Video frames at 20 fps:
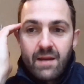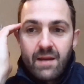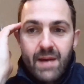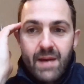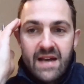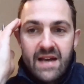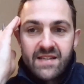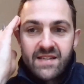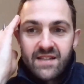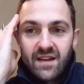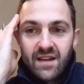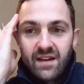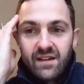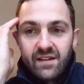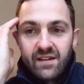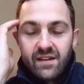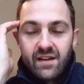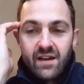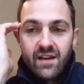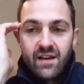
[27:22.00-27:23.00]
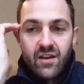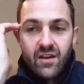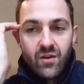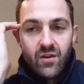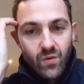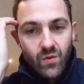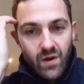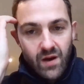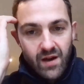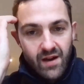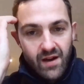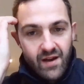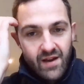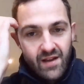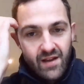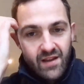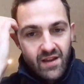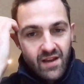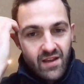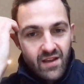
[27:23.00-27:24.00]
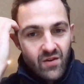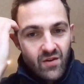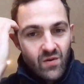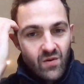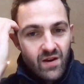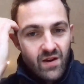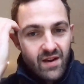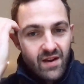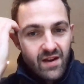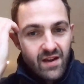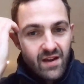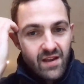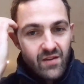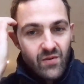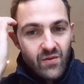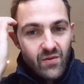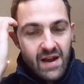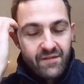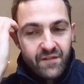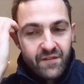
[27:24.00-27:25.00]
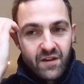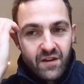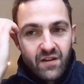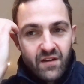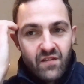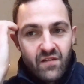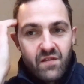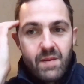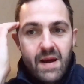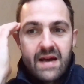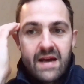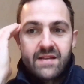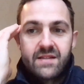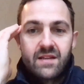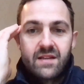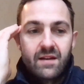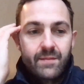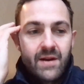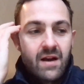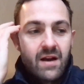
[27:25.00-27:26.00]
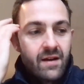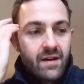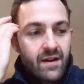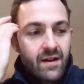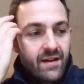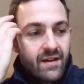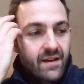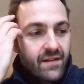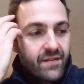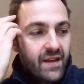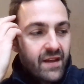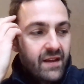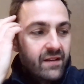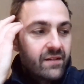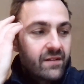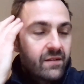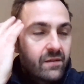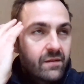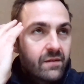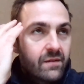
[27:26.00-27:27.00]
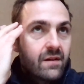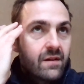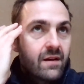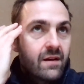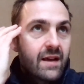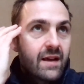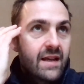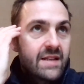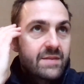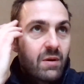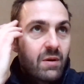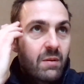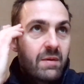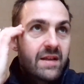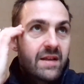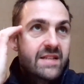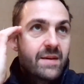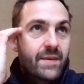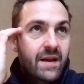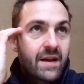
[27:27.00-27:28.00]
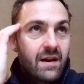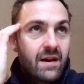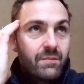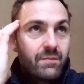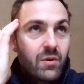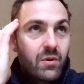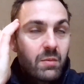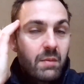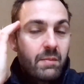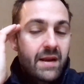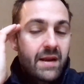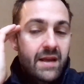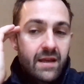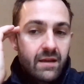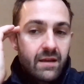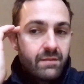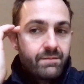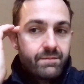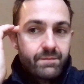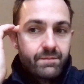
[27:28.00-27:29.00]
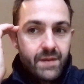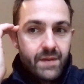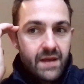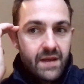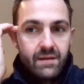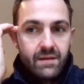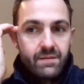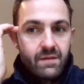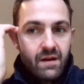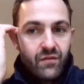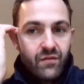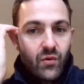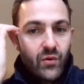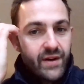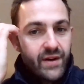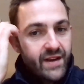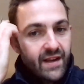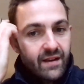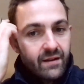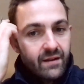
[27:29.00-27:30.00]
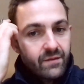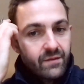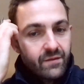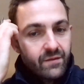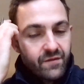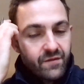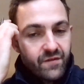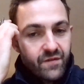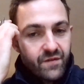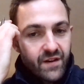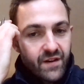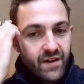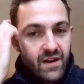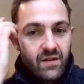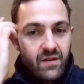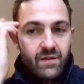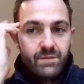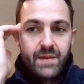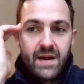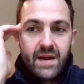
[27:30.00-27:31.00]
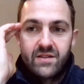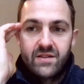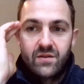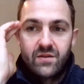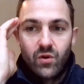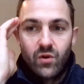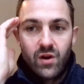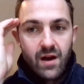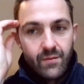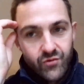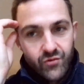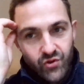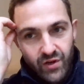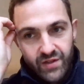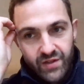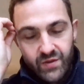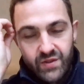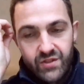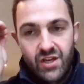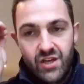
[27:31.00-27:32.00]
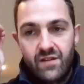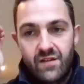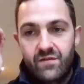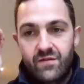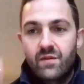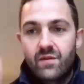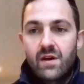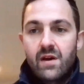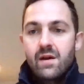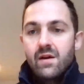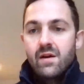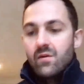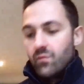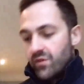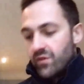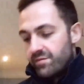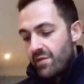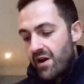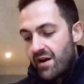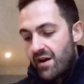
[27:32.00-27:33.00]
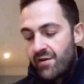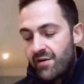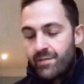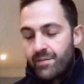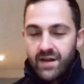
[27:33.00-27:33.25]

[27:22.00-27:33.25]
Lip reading: like pasta? Are you an advocate for pasta? I mean, I think it's probably something I'll probably be avoiding, based on what I'm trying to achieve with my own